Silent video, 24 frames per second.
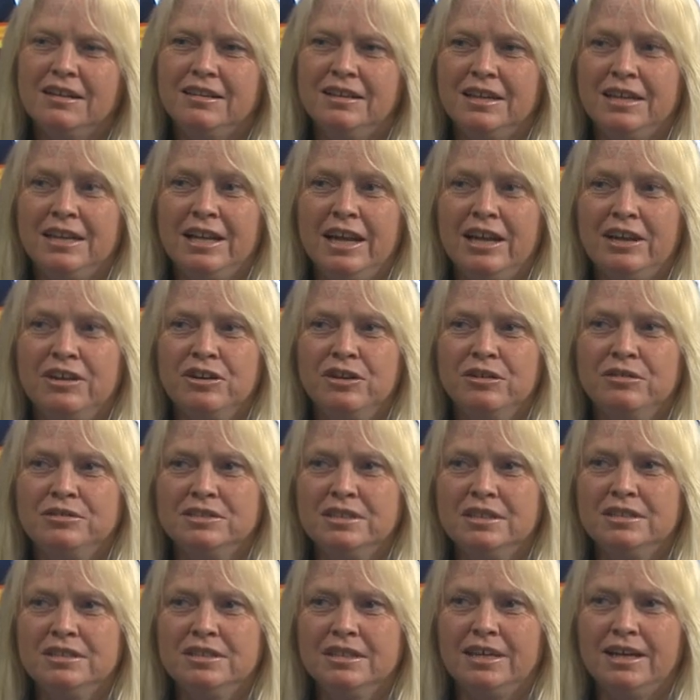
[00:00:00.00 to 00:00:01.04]
The nut goes
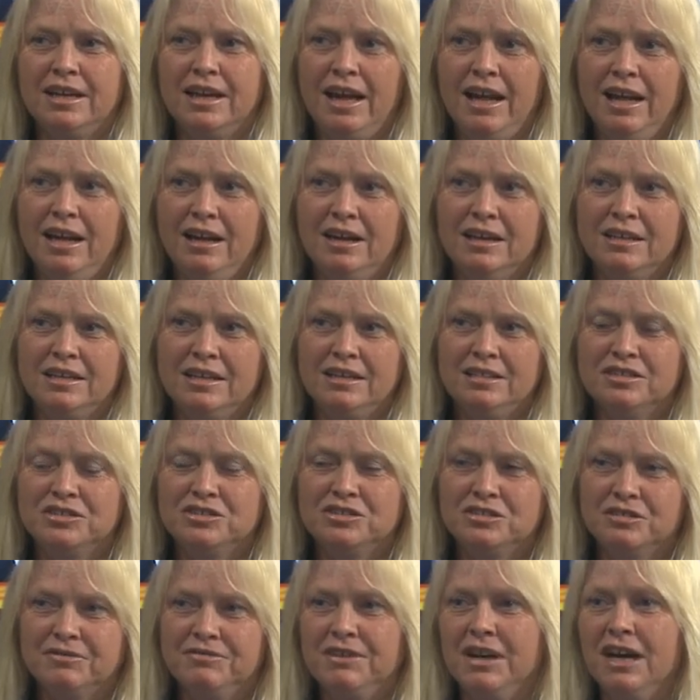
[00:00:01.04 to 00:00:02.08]
into, hey, I need to
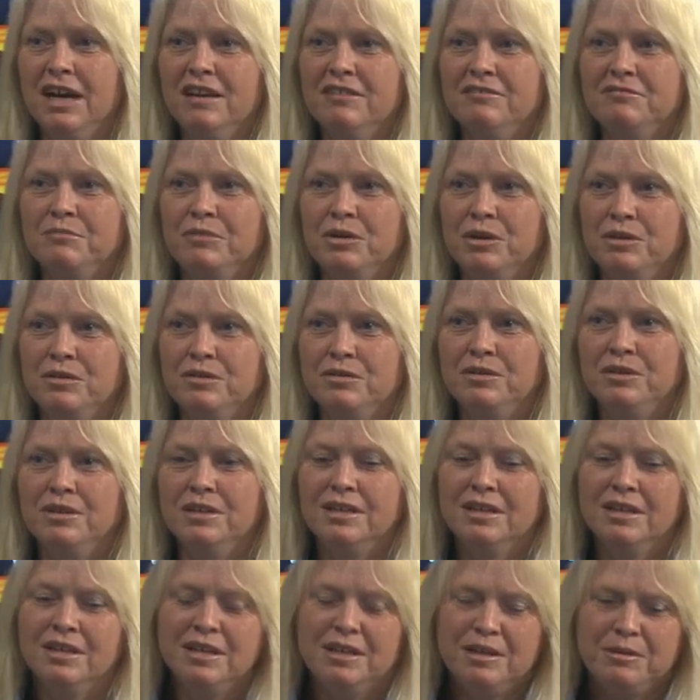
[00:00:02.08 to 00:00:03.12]
survive mode,
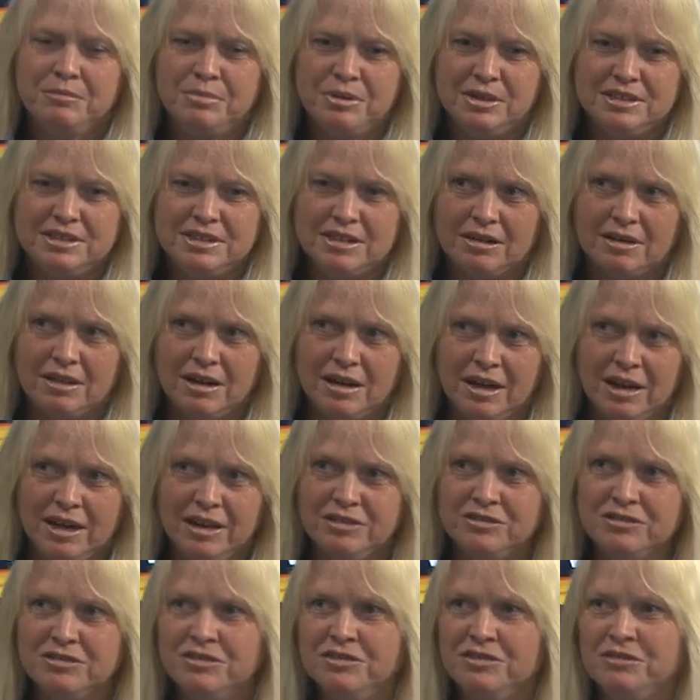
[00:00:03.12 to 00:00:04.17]
puts out a
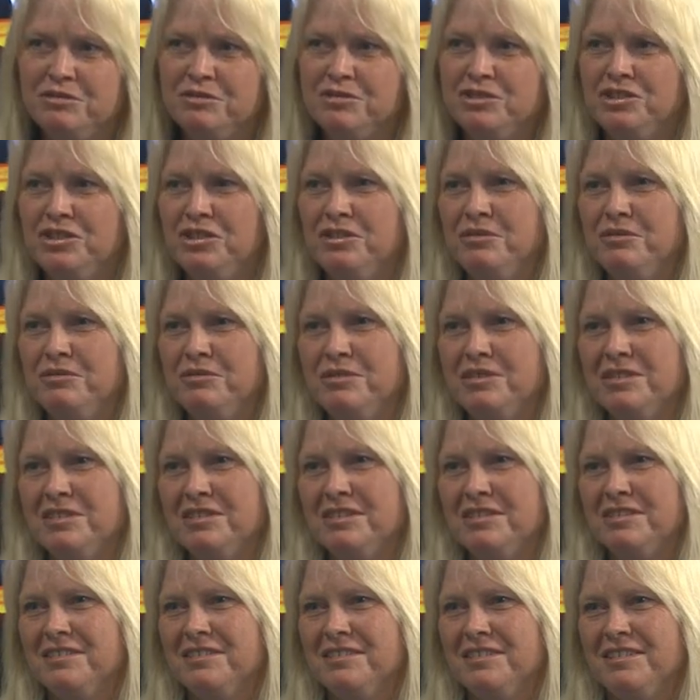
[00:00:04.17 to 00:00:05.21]
hundred new shoots.
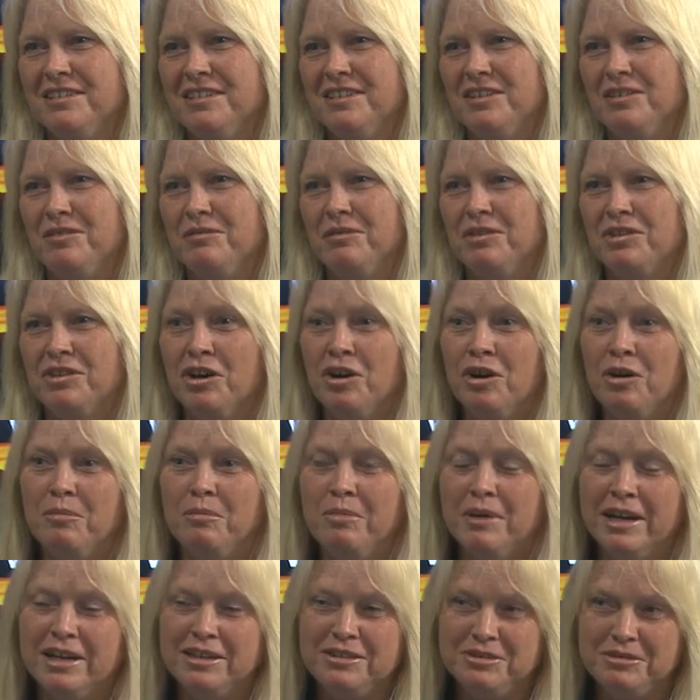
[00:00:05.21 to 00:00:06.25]
Ah with all
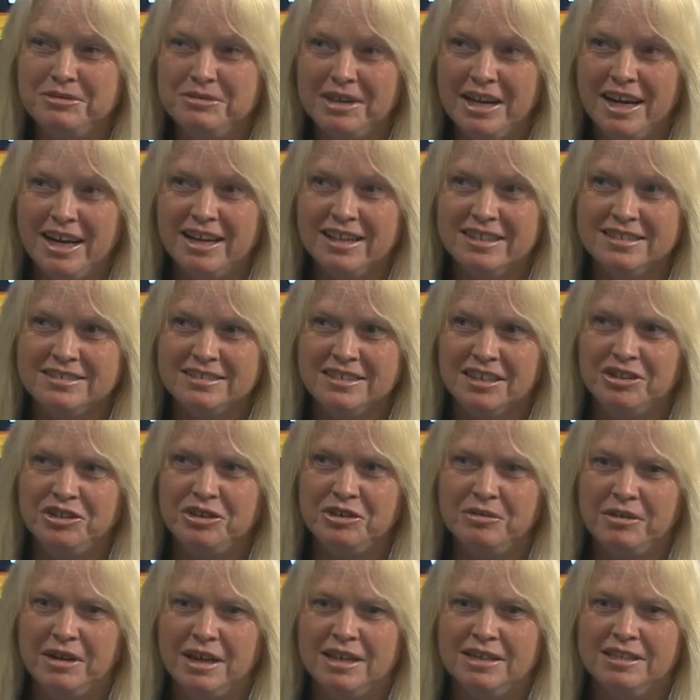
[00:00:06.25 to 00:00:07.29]
brand new nuts, and
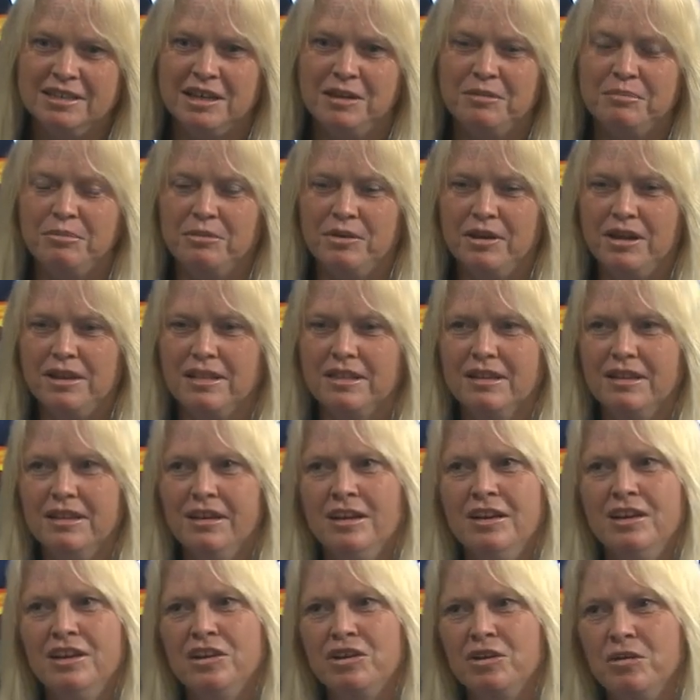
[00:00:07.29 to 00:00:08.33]
you end up with
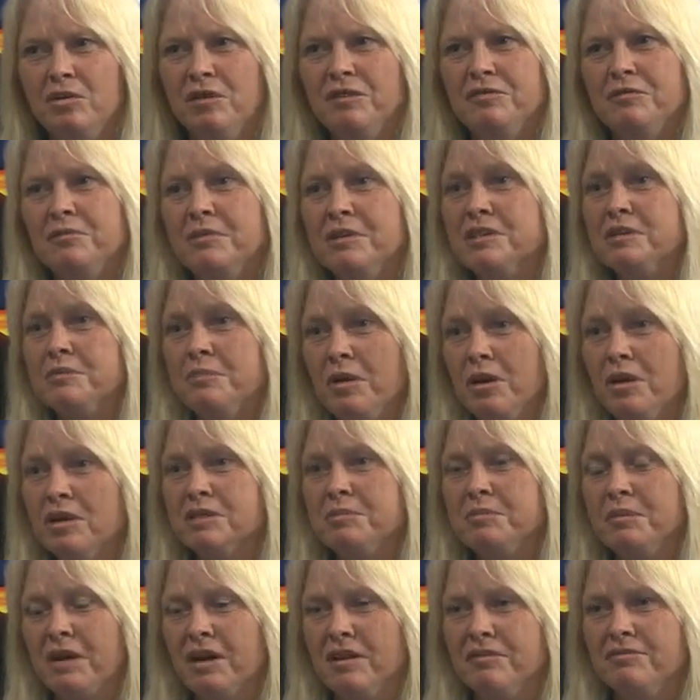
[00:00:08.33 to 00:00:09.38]
going from a small
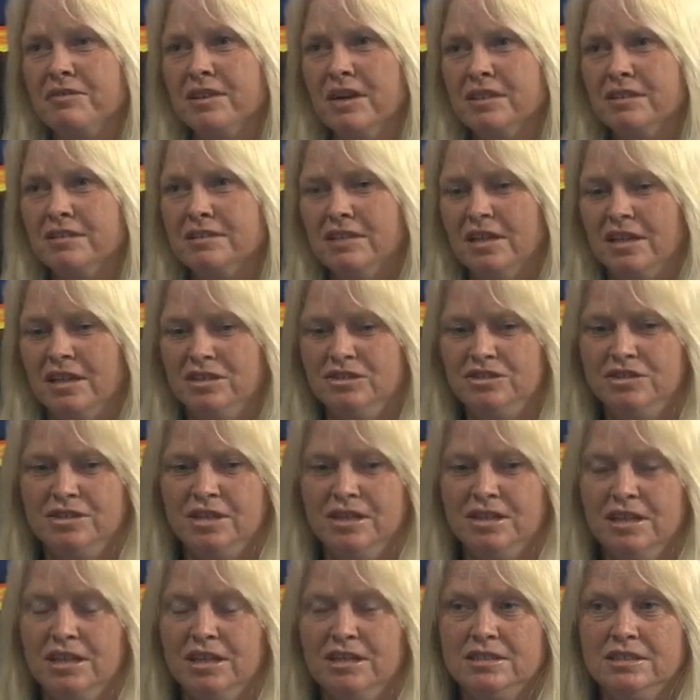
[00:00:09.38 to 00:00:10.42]
spot of nut sedge
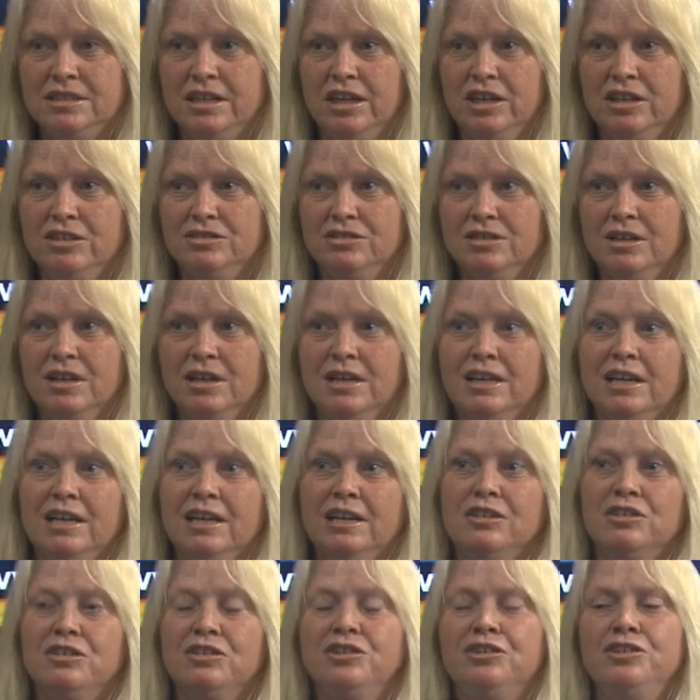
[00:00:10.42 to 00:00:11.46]
to nut sedge
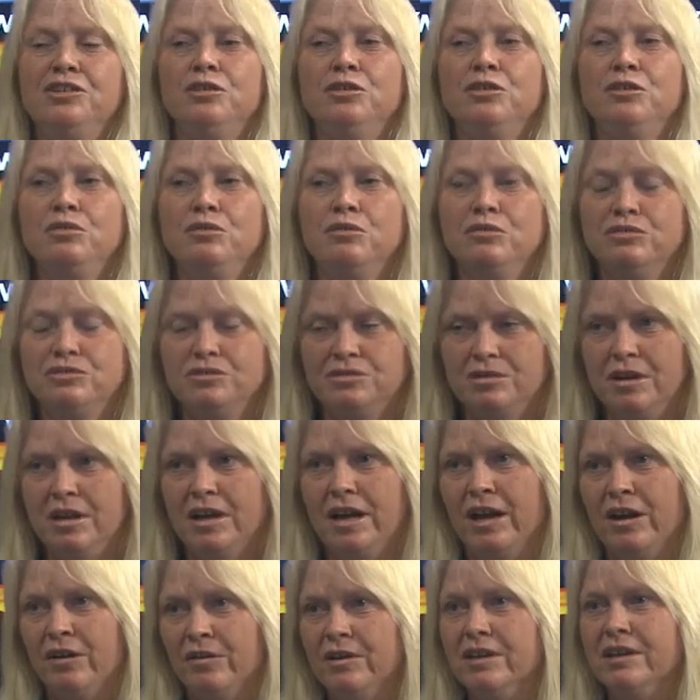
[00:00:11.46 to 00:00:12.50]
in huge
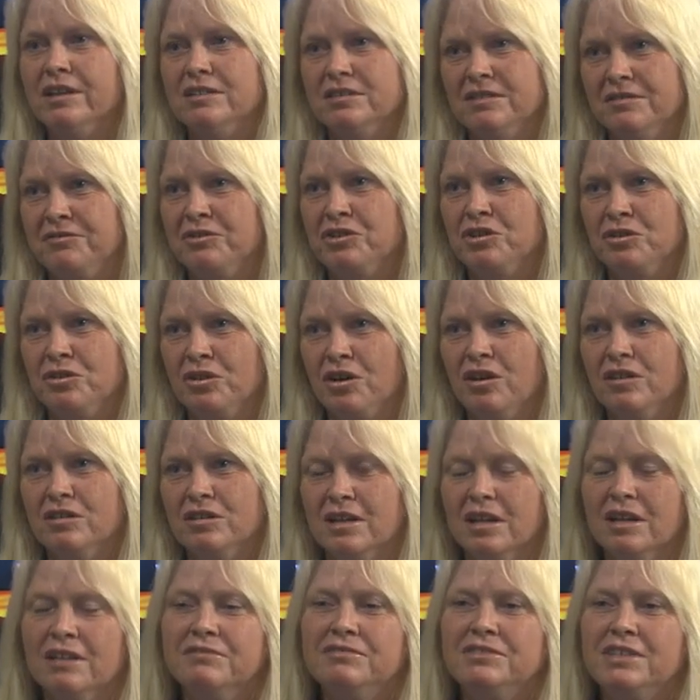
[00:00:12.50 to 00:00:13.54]
areas of your yard
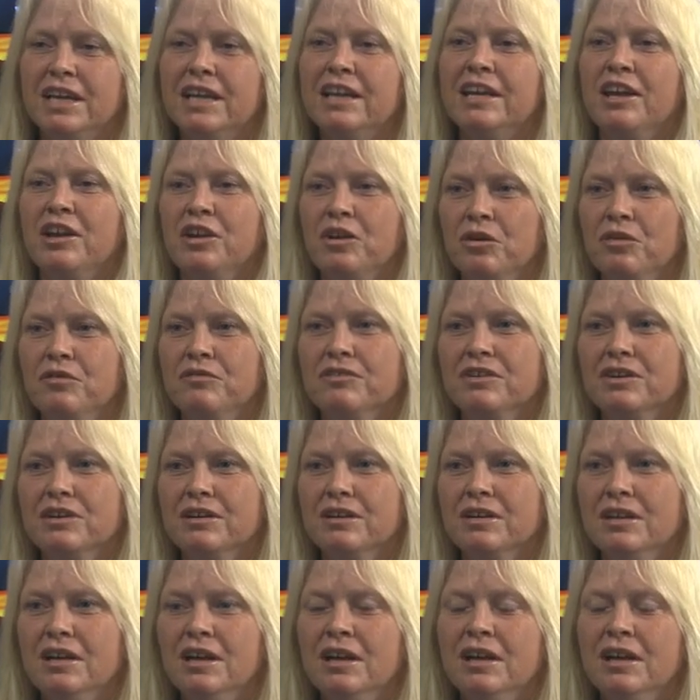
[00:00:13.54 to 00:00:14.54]
kind of taking over.